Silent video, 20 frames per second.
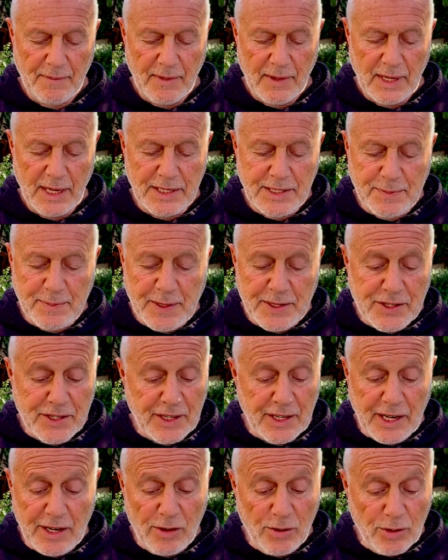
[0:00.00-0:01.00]
It's
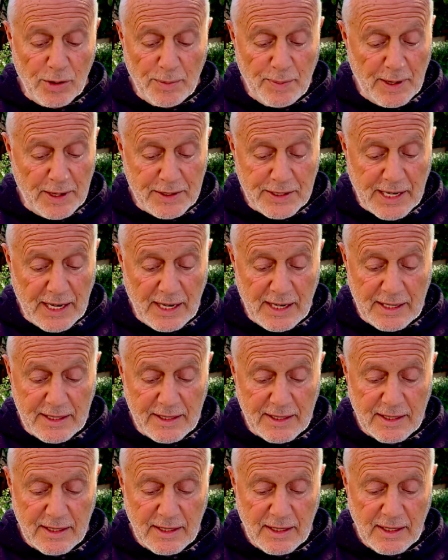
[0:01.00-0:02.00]
pictured in all the
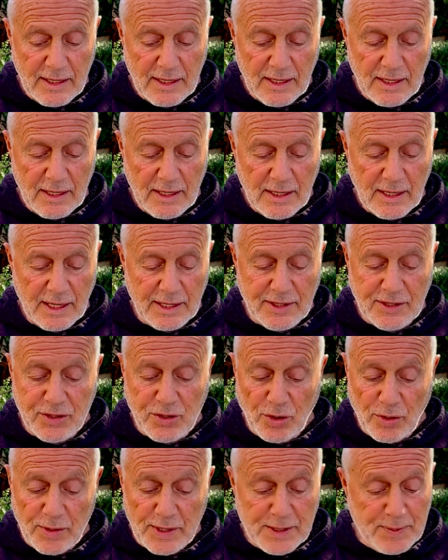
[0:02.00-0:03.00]
postcards. Its
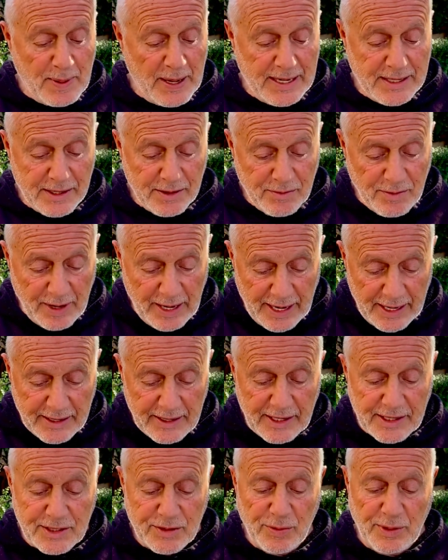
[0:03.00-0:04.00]
door is painted red,
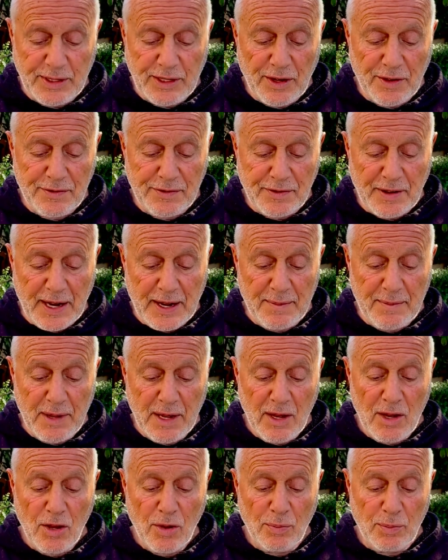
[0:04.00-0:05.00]
its window frame
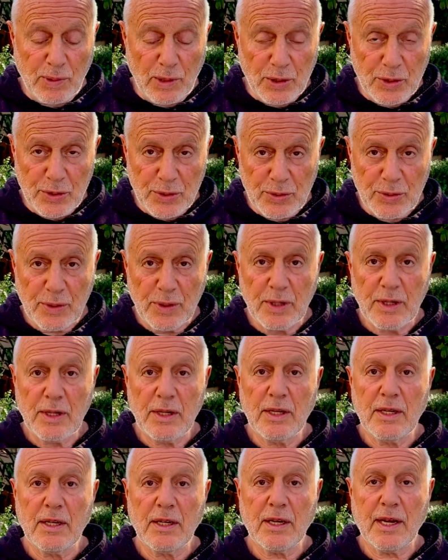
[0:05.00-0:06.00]
blue,
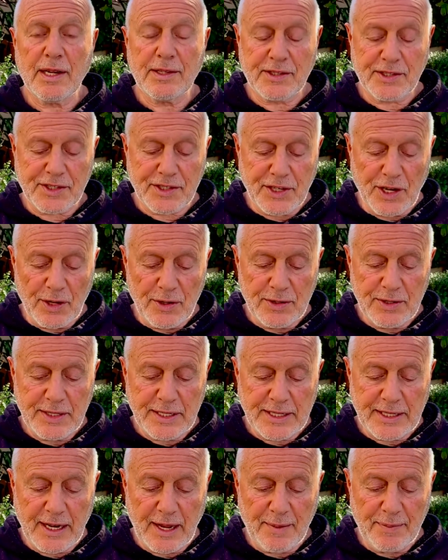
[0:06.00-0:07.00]
its stone
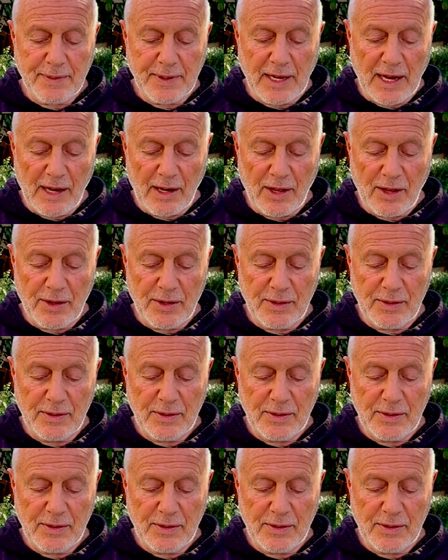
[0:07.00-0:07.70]
step yellow.